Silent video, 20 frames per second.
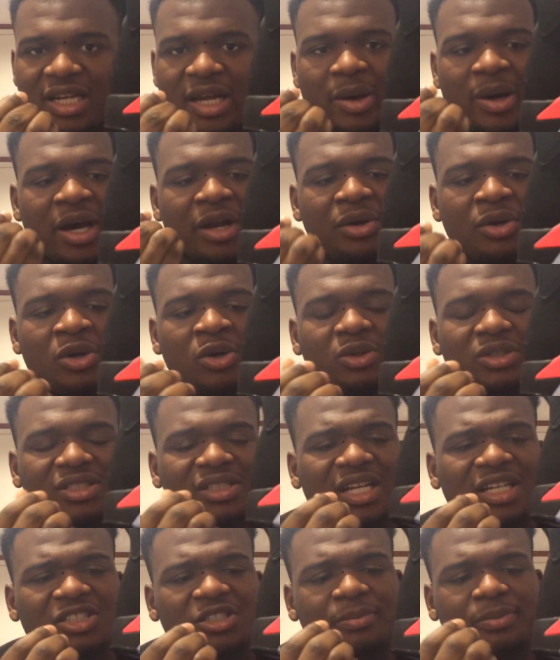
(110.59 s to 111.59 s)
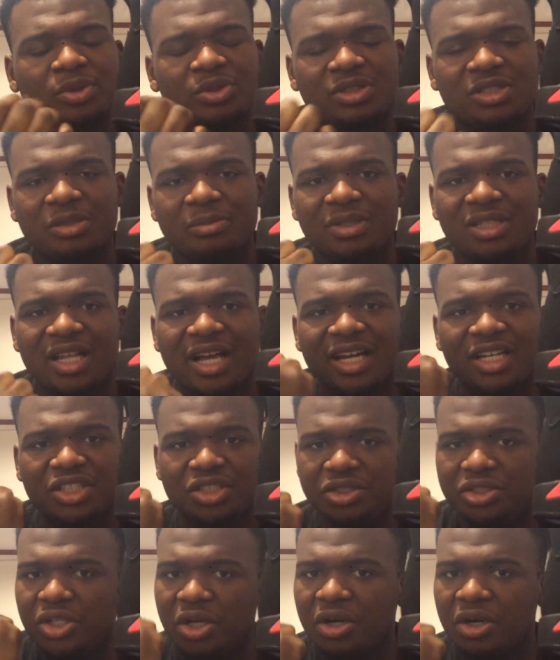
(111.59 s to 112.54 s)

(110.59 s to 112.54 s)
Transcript: Now I know it's not supposed to be like